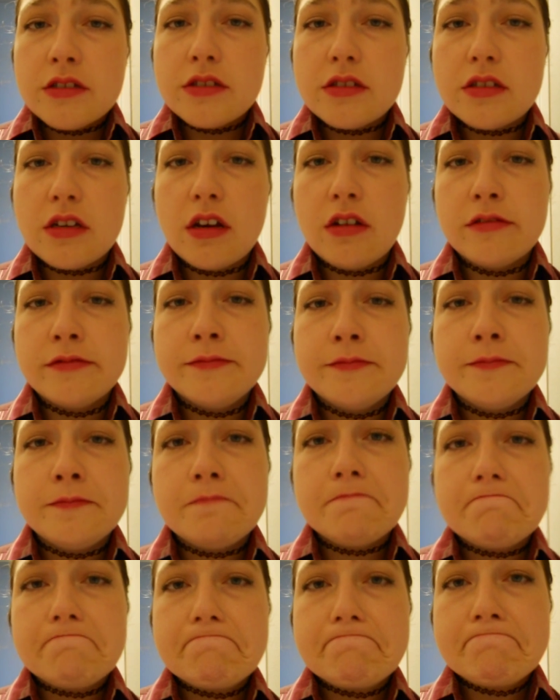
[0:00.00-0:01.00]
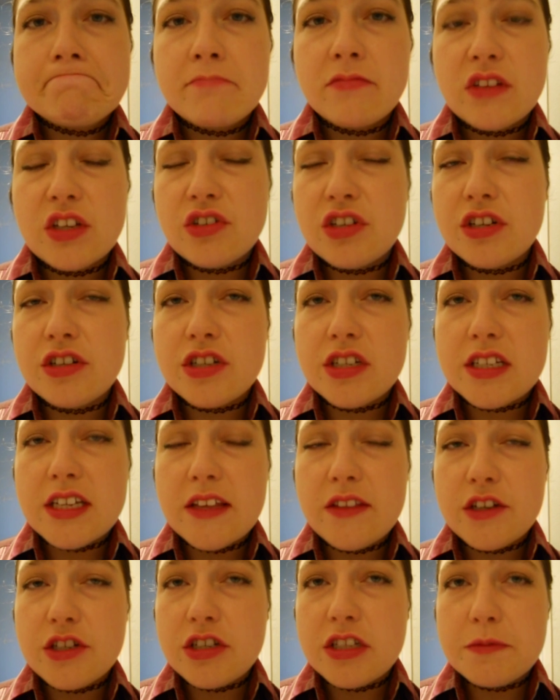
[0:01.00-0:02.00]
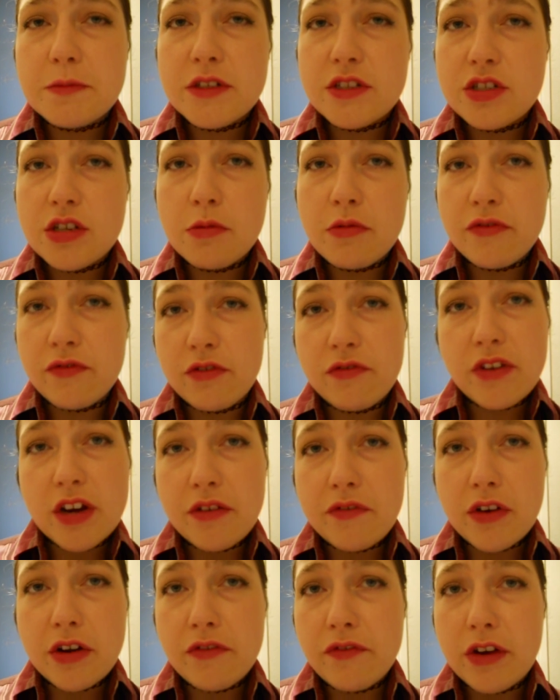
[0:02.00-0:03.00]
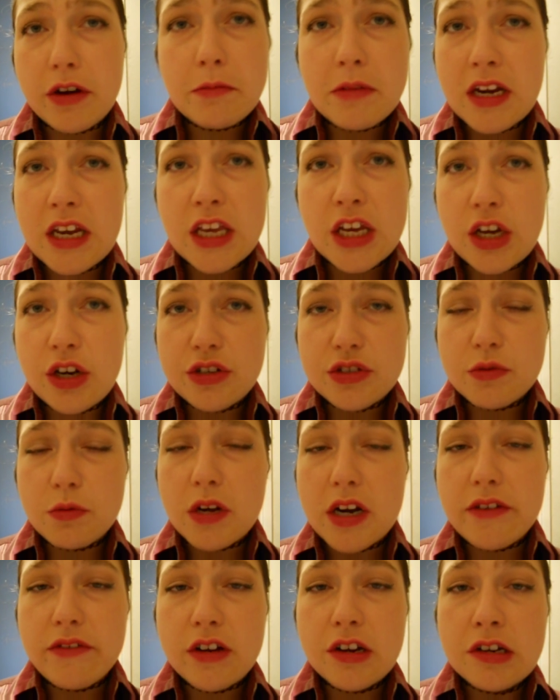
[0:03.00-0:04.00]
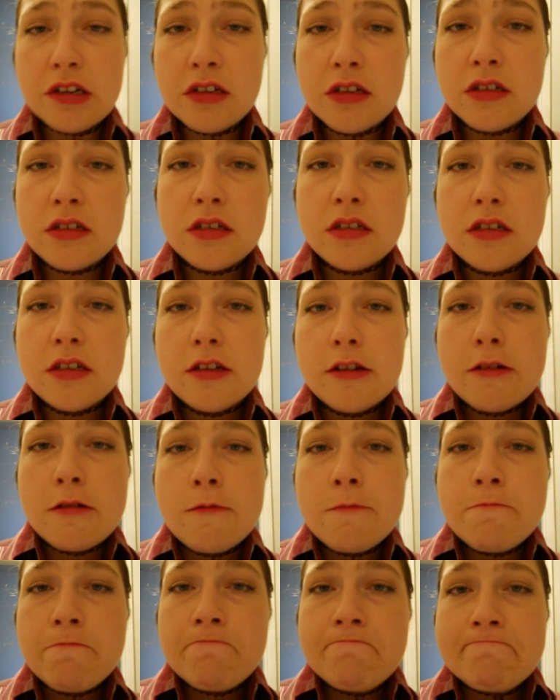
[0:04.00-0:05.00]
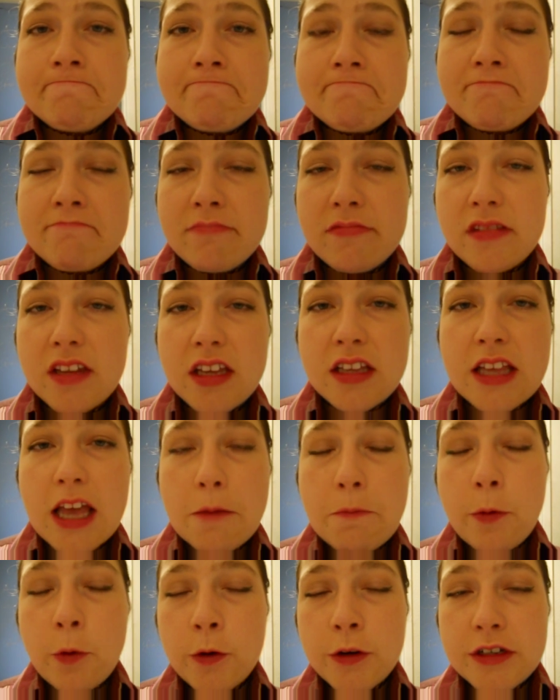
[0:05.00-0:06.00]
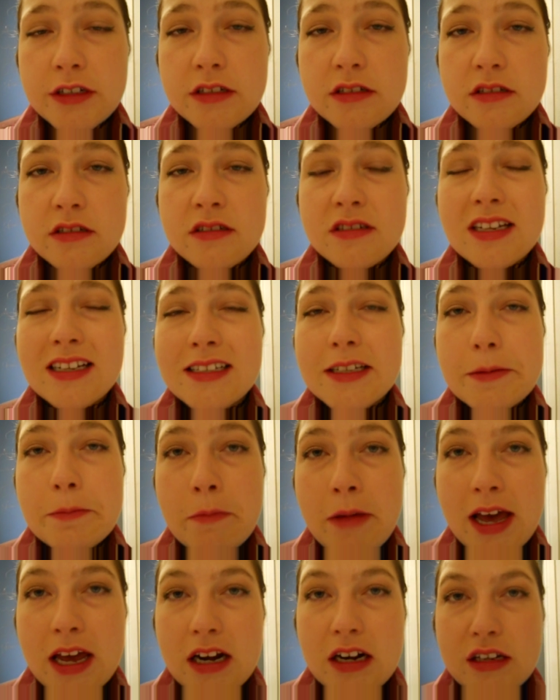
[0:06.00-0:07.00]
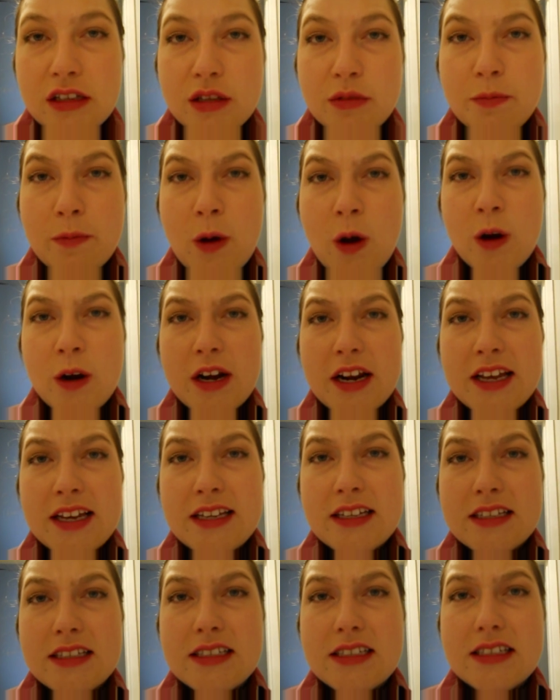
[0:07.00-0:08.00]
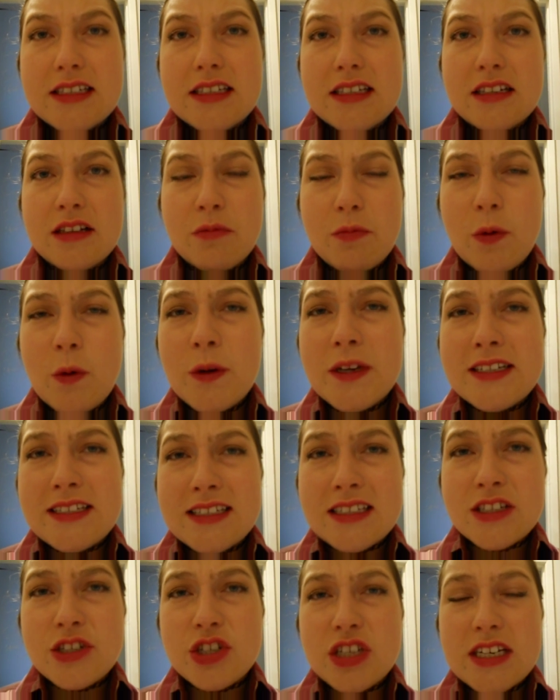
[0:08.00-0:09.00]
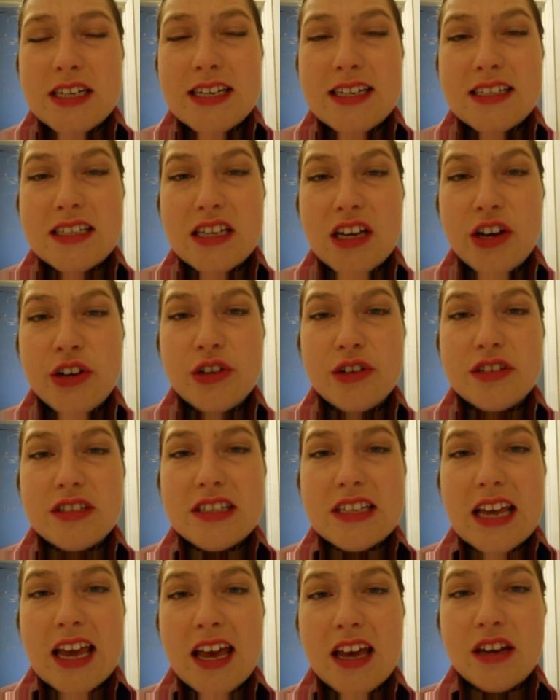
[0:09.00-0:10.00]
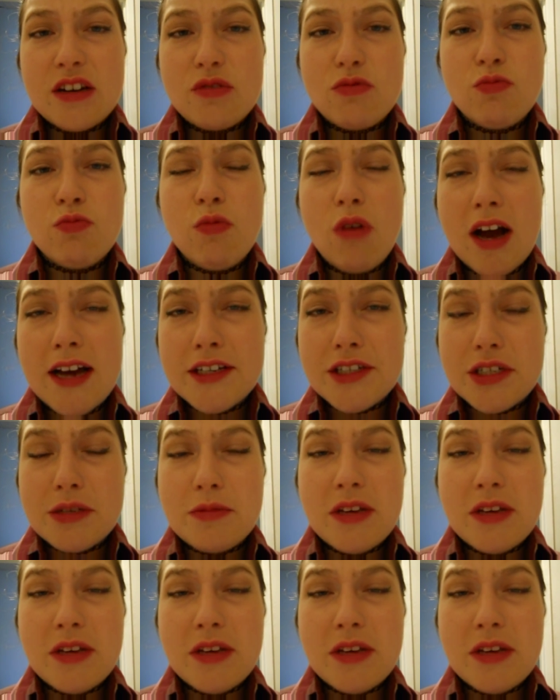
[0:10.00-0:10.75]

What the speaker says: So she could just say that she's been sober for very, very, very many years or whatever. At that point, it doesn't matter. The point is she needs to understand why she